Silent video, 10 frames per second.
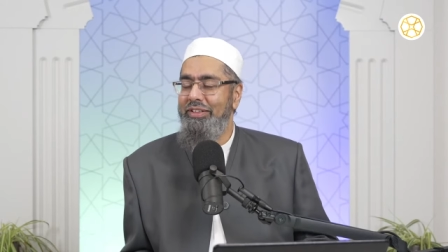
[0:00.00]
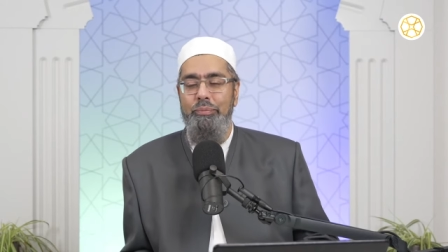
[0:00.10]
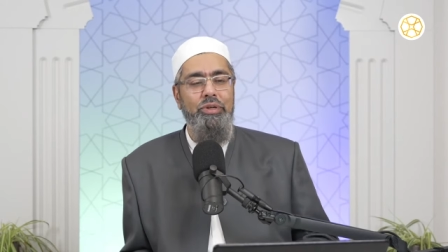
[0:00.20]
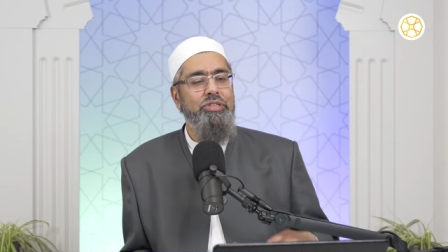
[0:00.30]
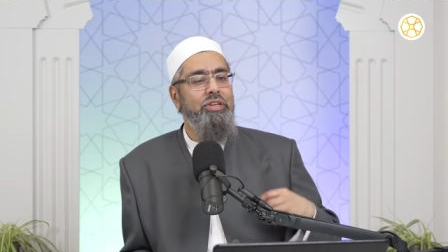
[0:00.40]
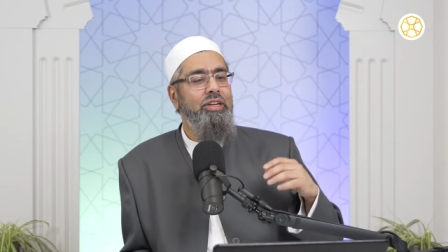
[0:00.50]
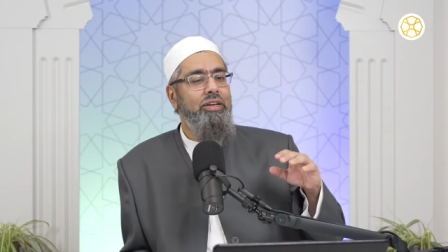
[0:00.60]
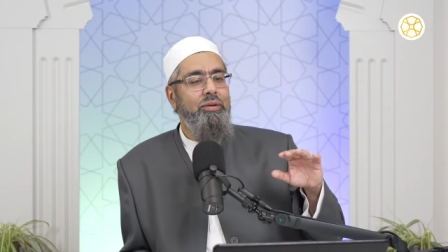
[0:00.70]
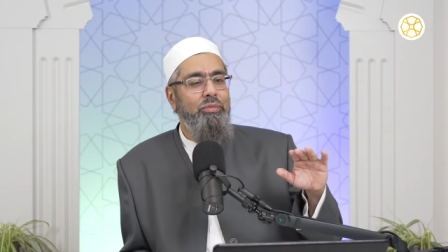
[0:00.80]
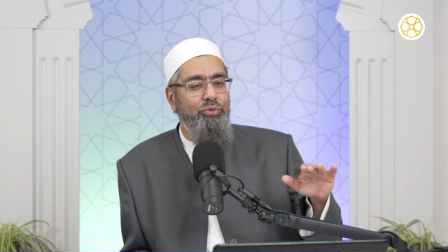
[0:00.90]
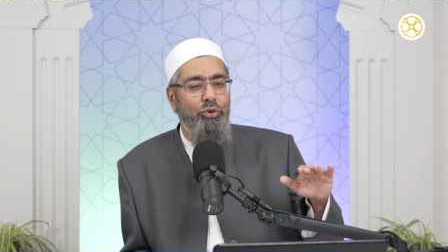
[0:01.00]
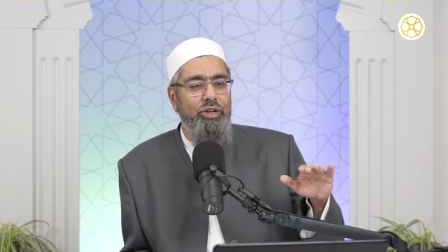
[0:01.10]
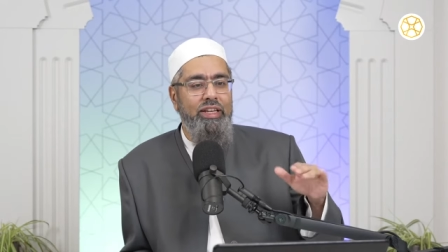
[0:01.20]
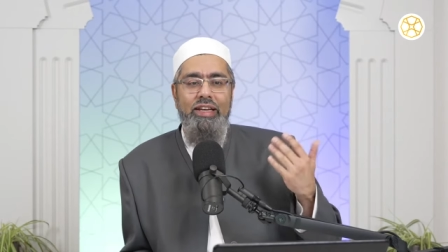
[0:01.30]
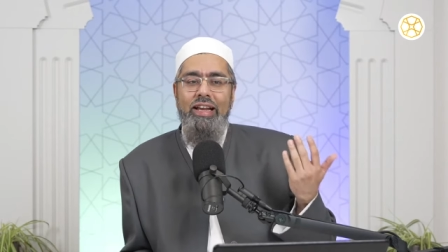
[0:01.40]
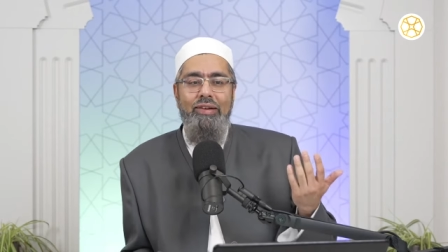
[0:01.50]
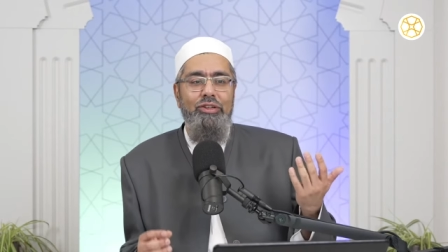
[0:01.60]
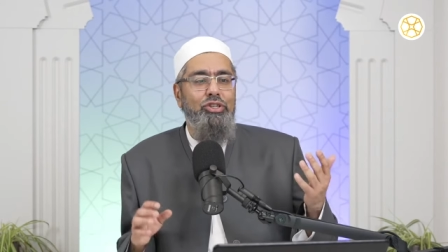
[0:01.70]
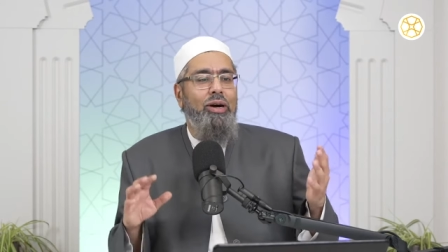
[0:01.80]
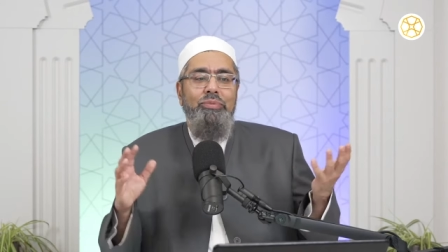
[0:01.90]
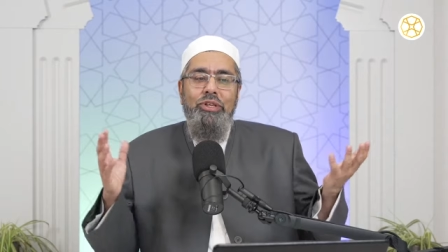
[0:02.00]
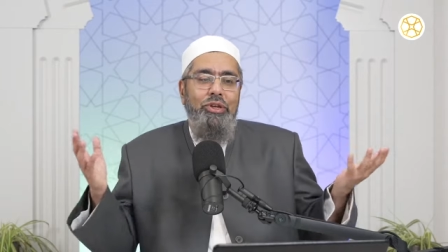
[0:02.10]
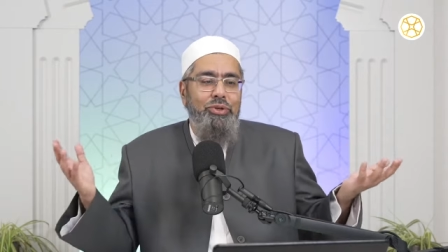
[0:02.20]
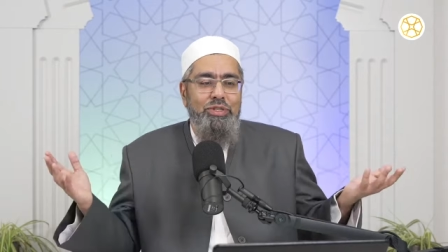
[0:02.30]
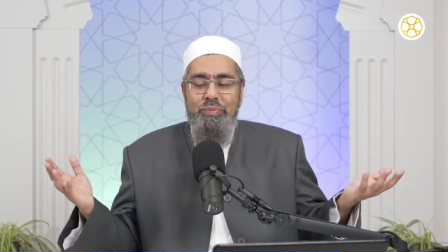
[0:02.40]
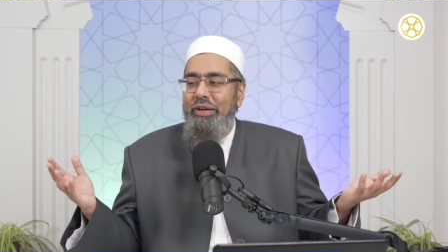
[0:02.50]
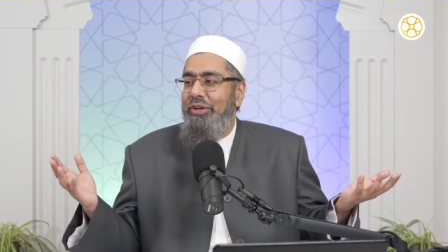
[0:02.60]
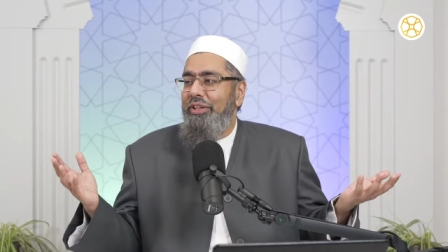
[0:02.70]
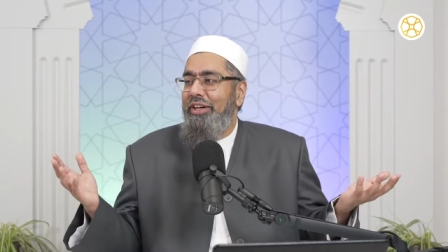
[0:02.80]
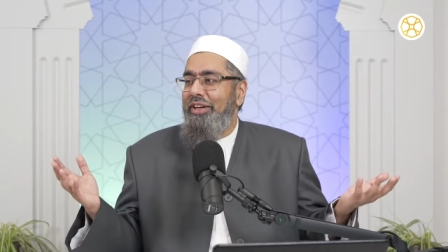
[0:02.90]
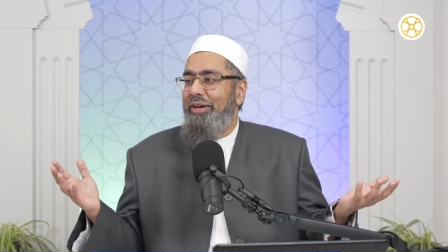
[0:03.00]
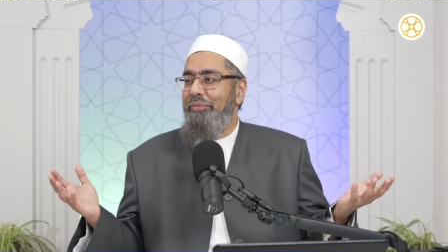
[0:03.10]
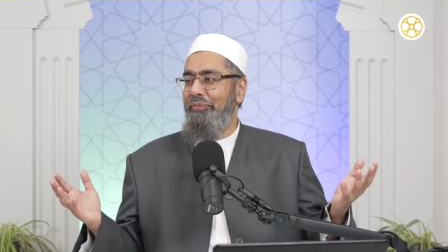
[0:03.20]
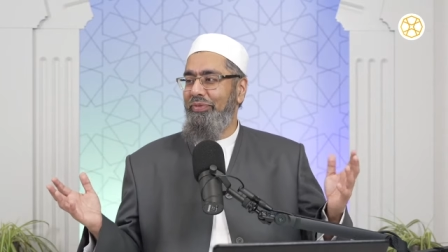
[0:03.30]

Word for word: The person before they didn't have a job, so they couldn't spend on the haram.